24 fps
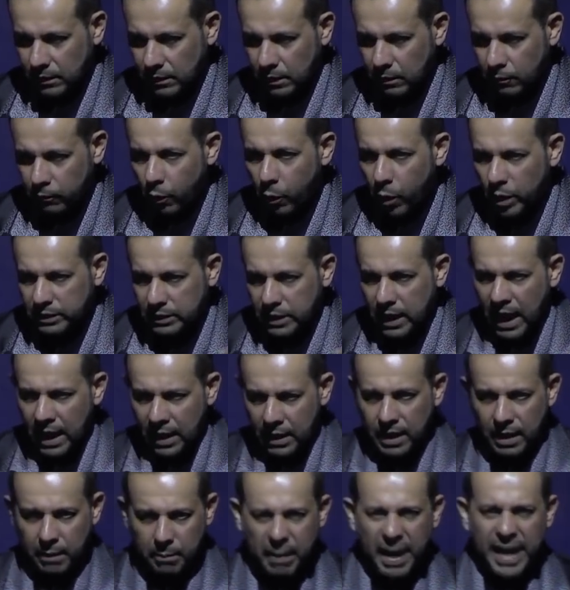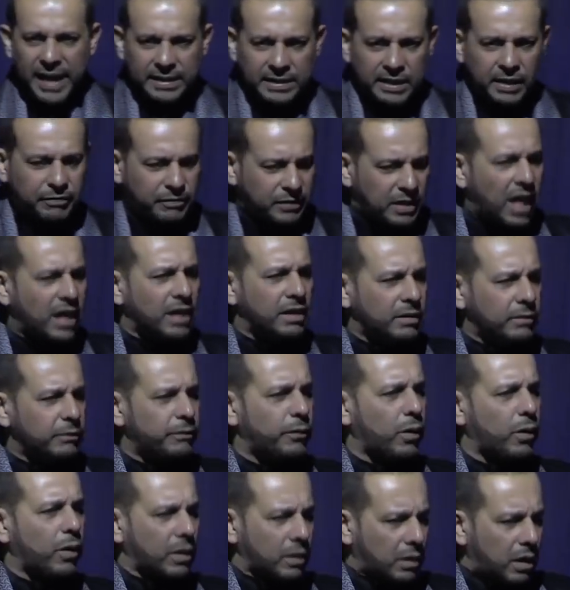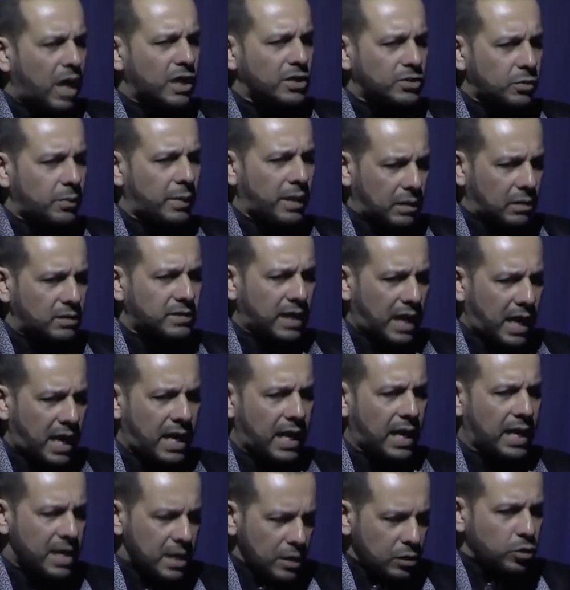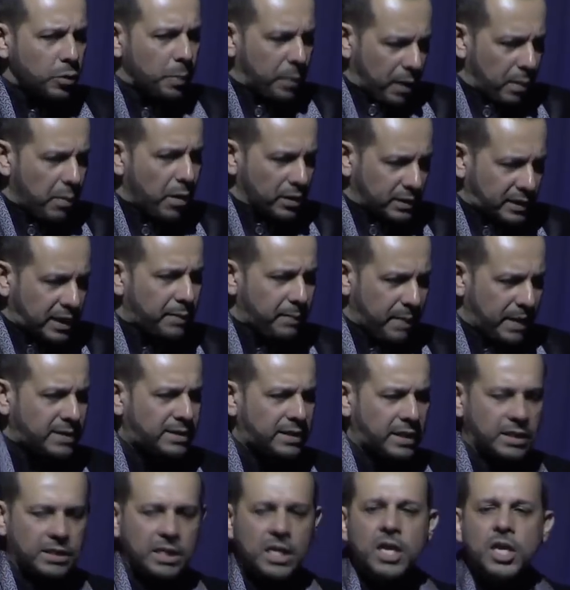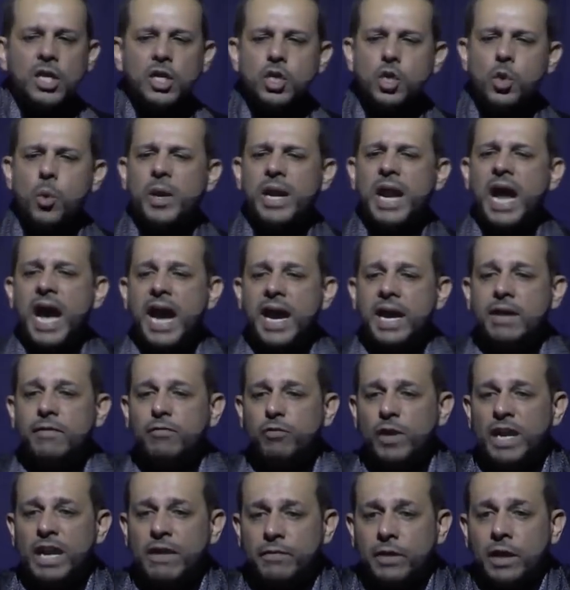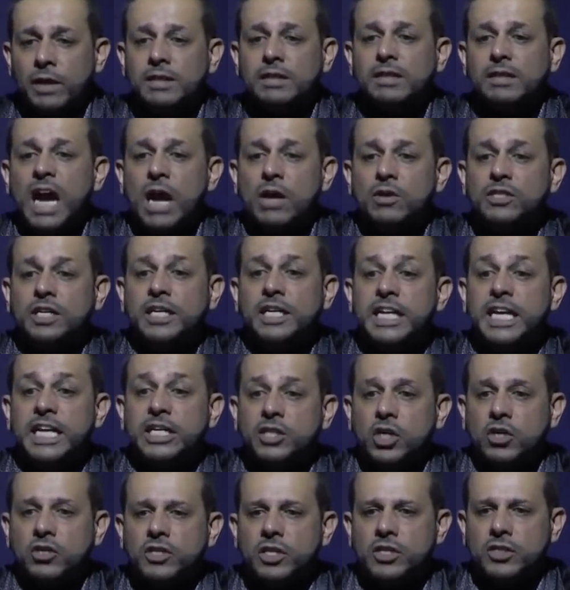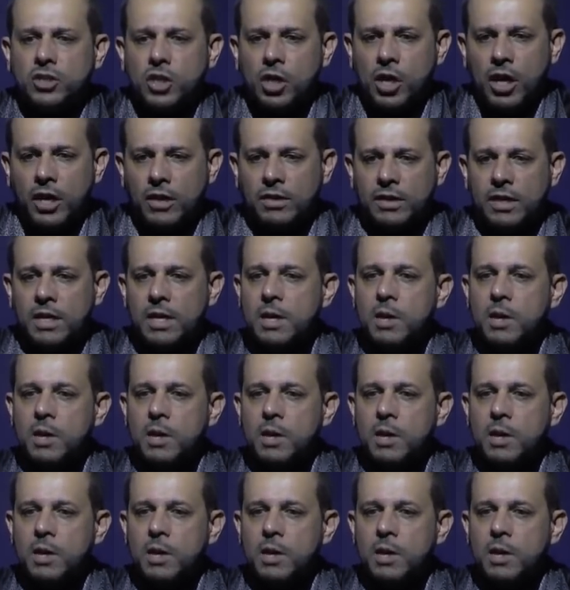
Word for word: For what Ahlul Bayt have done for Allah subhanahu wa ta'ala to promote their message, you and I, if we live a thousand years on this earth,